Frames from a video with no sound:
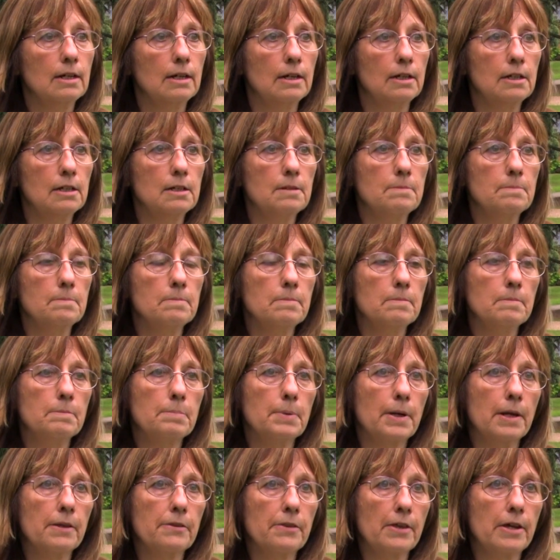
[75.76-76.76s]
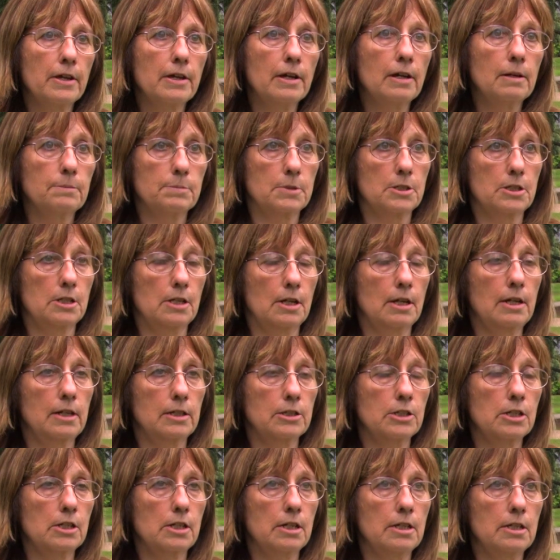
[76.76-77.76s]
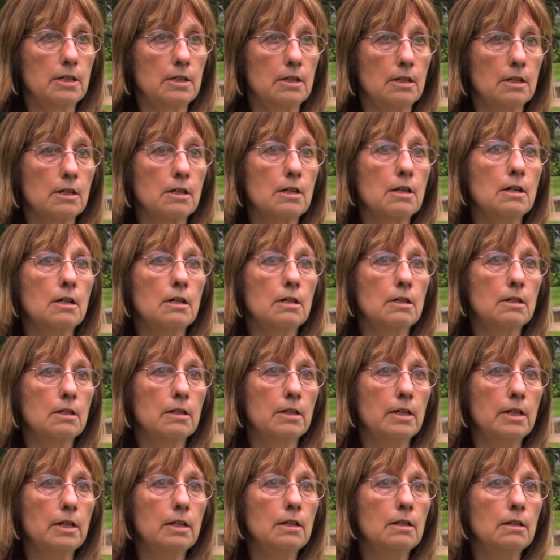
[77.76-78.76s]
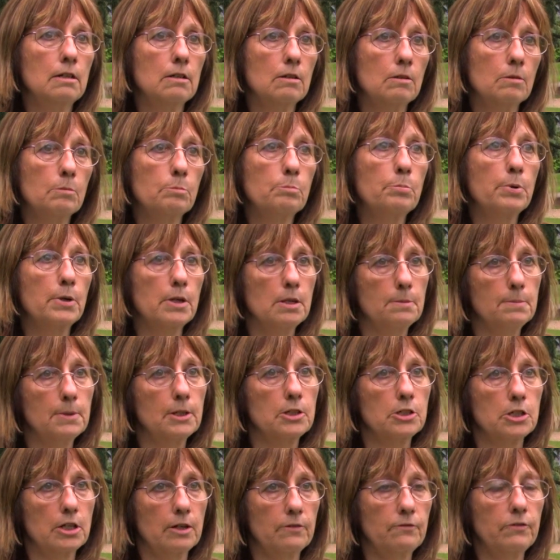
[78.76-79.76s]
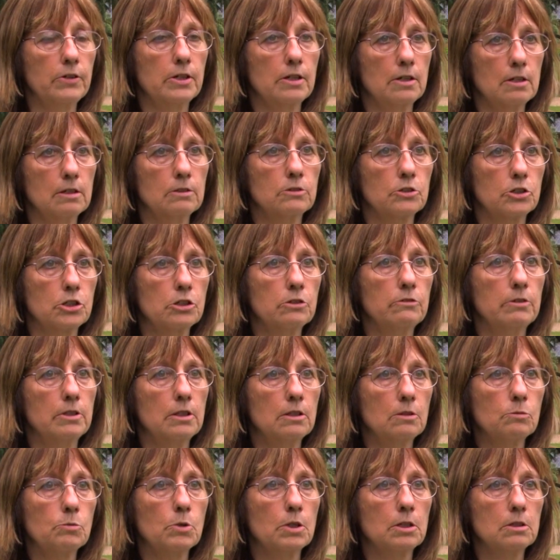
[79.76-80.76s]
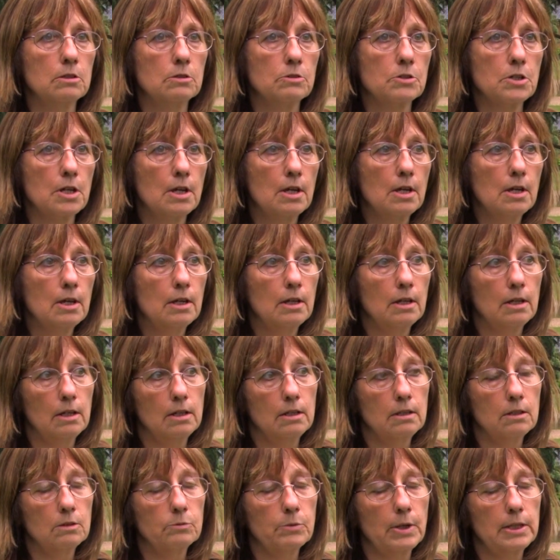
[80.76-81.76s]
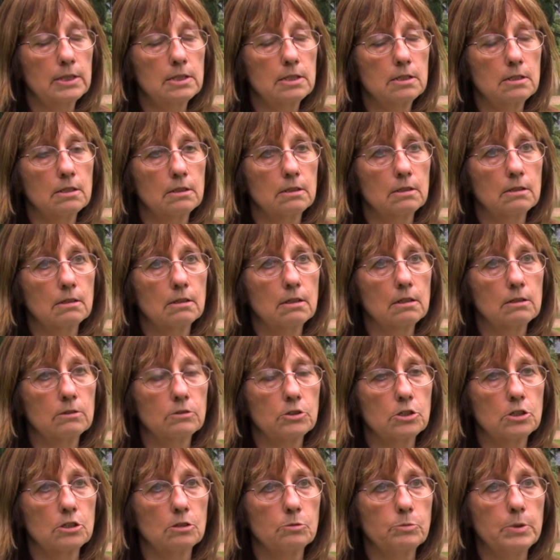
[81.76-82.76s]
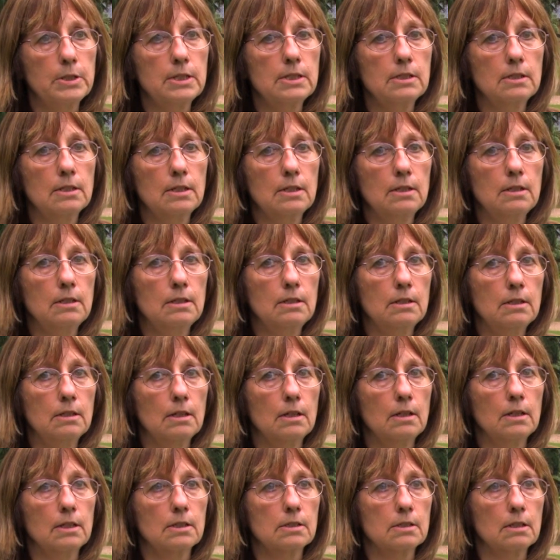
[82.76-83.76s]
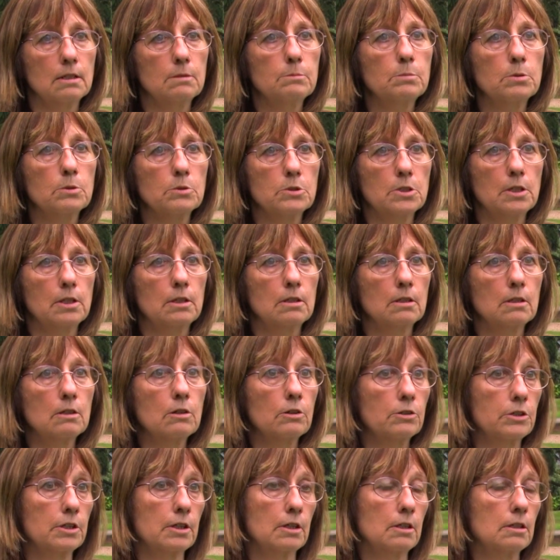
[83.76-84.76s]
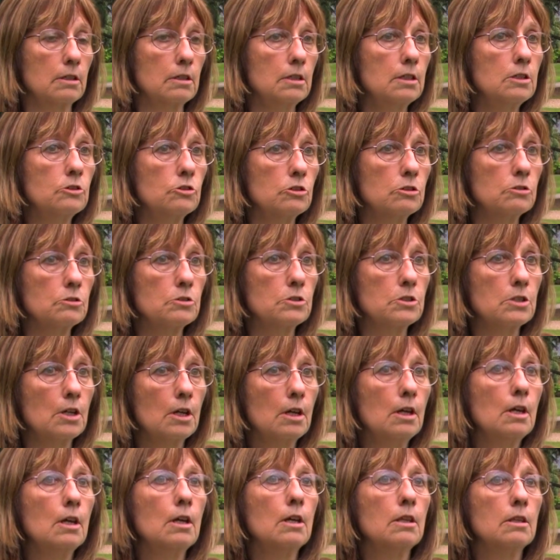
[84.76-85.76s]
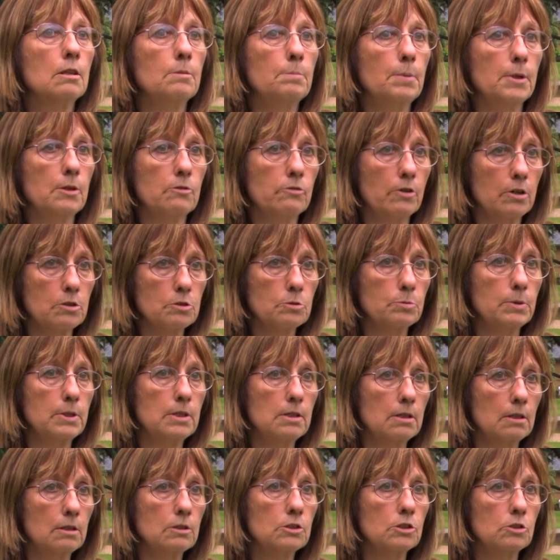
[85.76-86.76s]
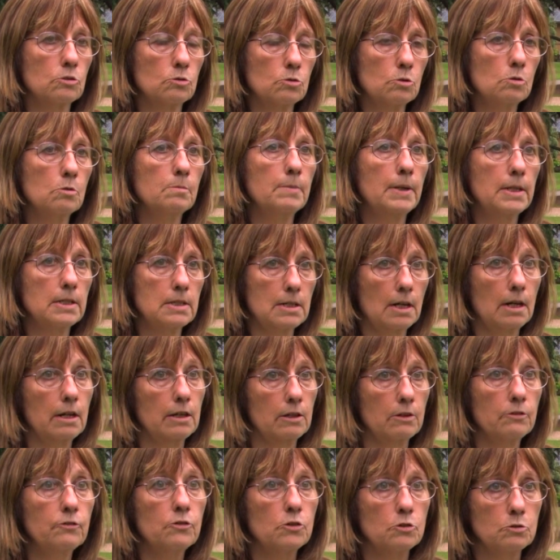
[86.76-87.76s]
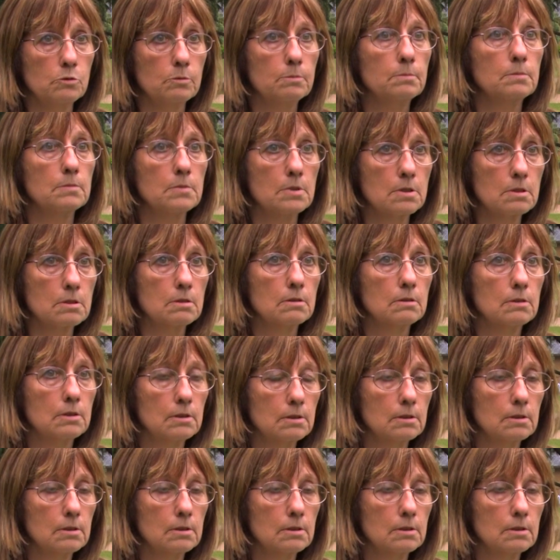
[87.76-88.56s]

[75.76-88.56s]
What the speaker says: But they actually occur in pretty much every culture in the world. In the Western culture, we see examples in Gothic cathedrals. The big rose windows are all mandalic forms.